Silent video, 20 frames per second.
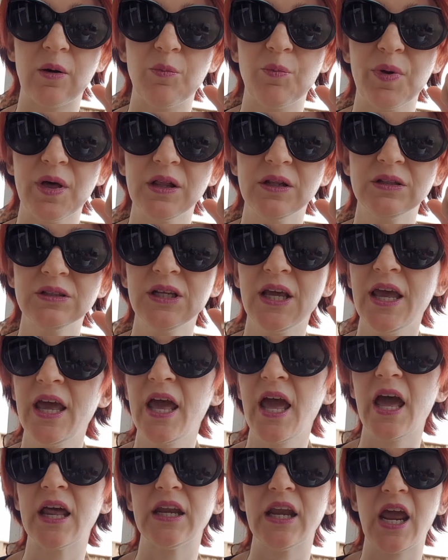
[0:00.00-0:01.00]
bell,
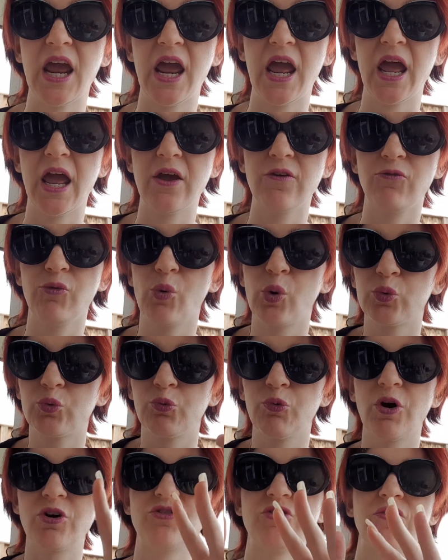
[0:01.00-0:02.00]
and everyone
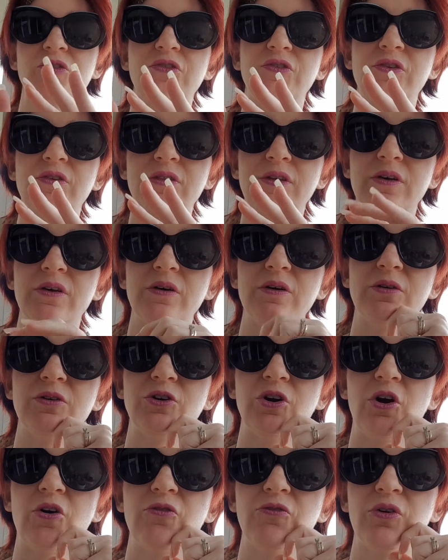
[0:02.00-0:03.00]
rushes to
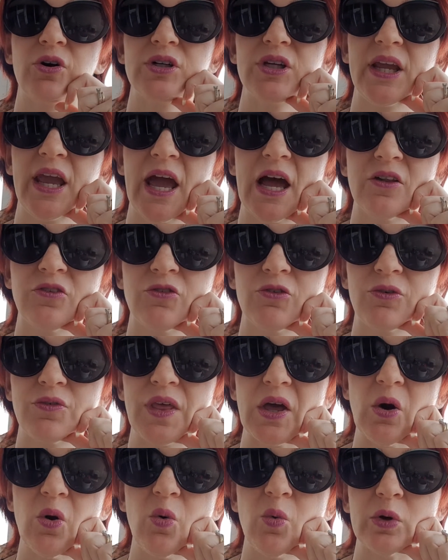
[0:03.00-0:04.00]
the front counter and
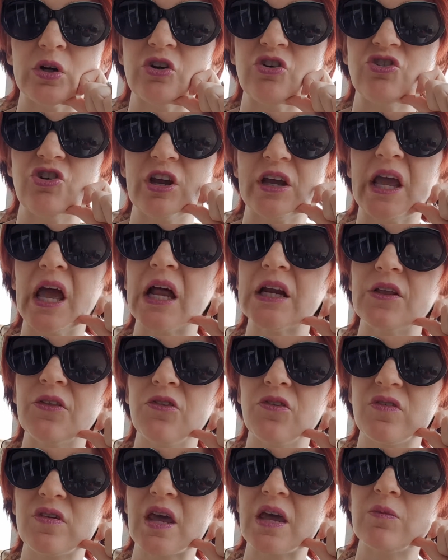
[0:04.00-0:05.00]
they all want to check out at the
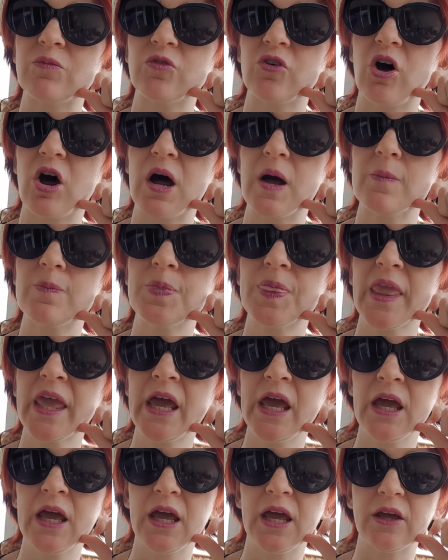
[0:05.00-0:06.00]
same time,
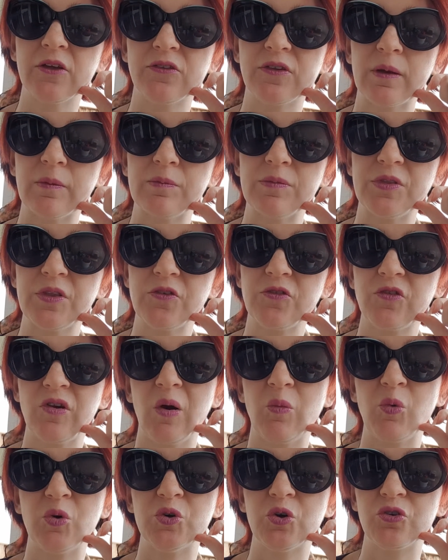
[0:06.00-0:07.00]
except this
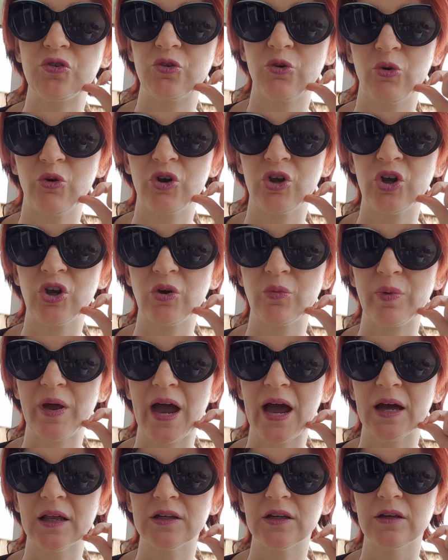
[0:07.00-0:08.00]
time we're not talking
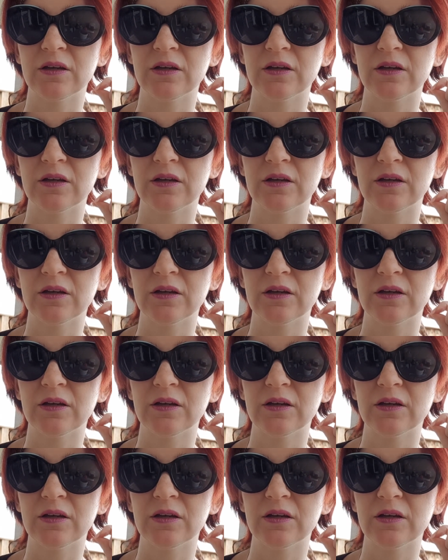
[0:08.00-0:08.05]
about